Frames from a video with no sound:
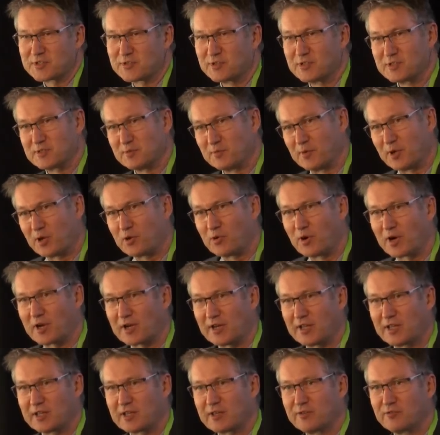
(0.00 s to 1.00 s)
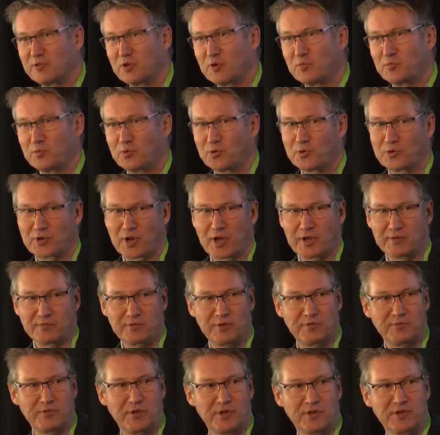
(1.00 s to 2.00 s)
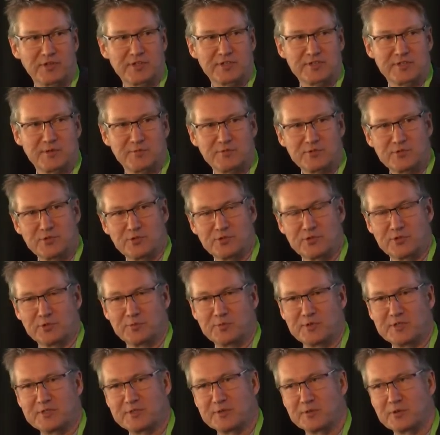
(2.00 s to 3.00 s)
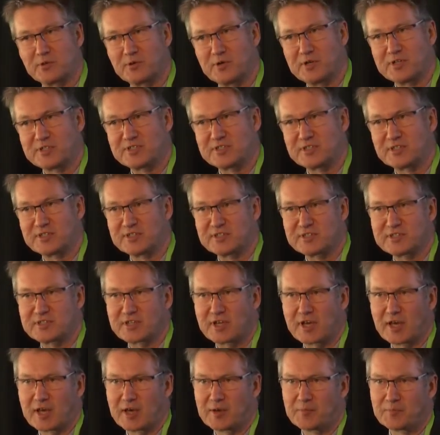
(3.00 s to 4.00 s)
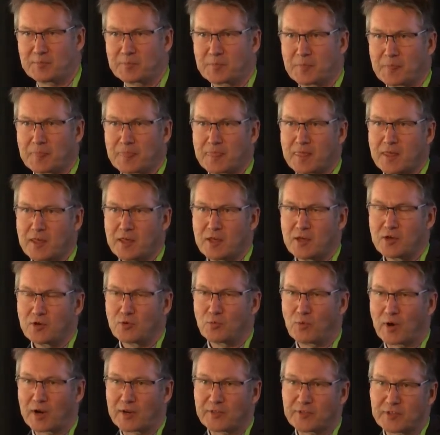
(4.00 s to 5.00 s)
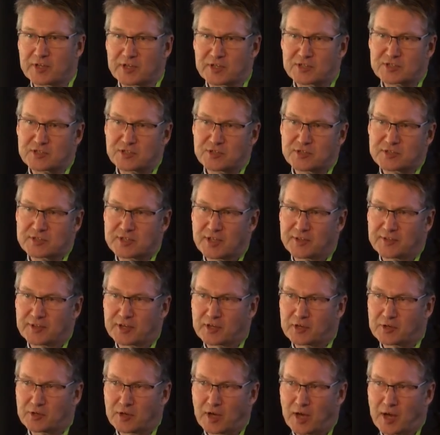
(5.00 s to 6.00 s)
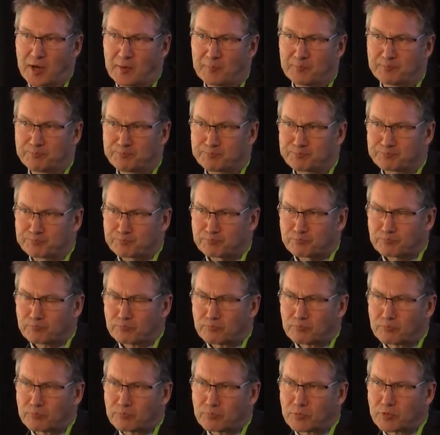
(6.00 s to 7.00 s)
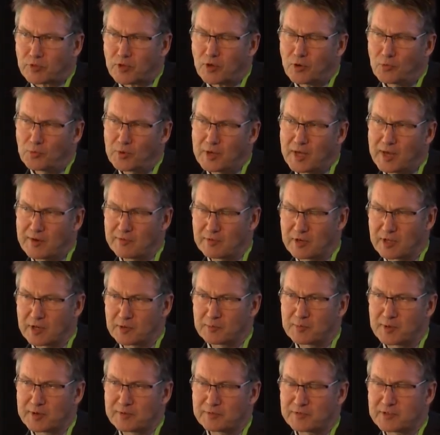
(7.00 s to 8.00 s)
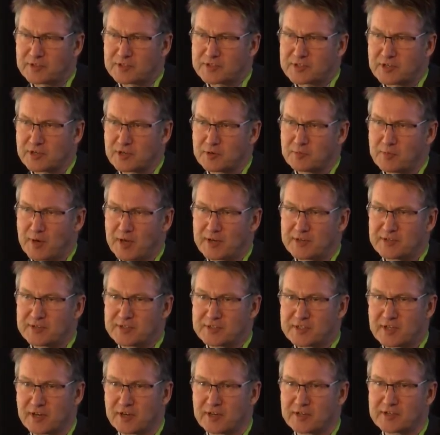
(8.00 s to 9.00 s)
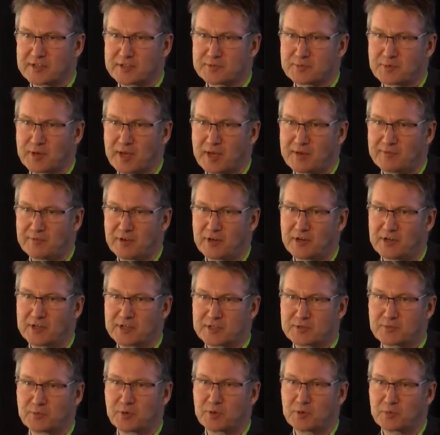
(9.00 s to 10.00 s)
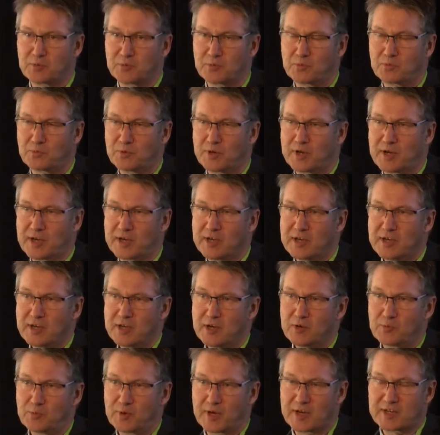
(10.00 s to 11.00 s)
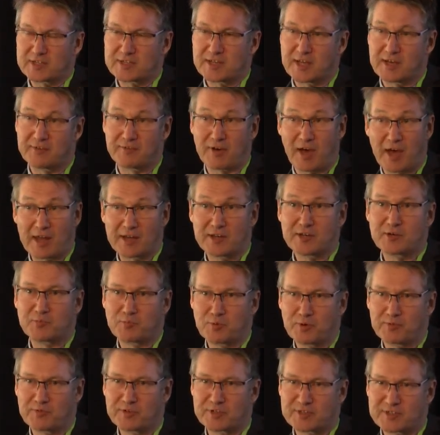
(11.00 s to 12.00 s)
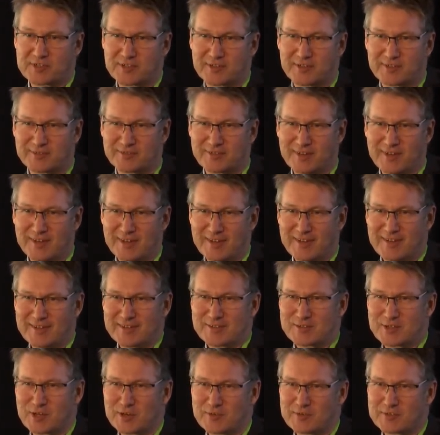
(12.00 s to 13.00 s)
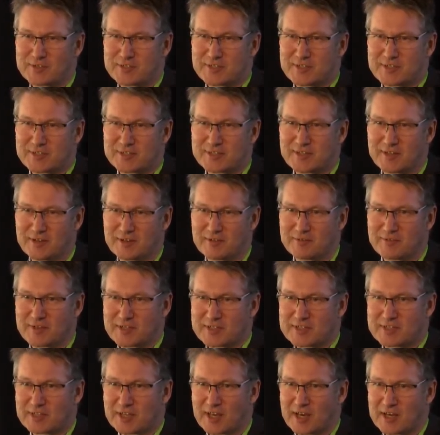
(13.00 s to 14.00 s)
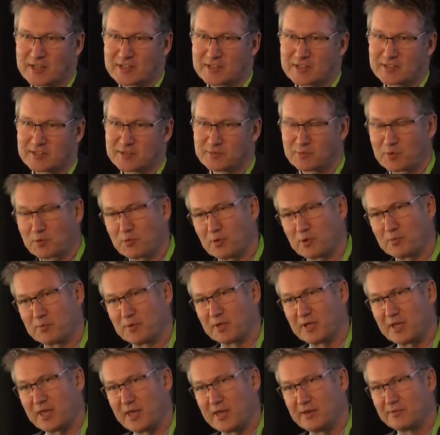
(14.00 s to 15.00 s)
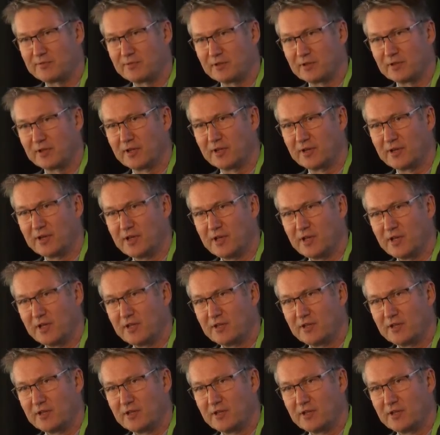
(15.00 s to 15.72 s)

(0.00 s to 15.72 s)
this reasonably quickly and give you a broad overview because I'm sure there'll be some questions. Um, one of the issues I think um, we have a little bit of concern about in New Zealand is we have areas where, where we actually have under provision of services and investigations. We want to be careful that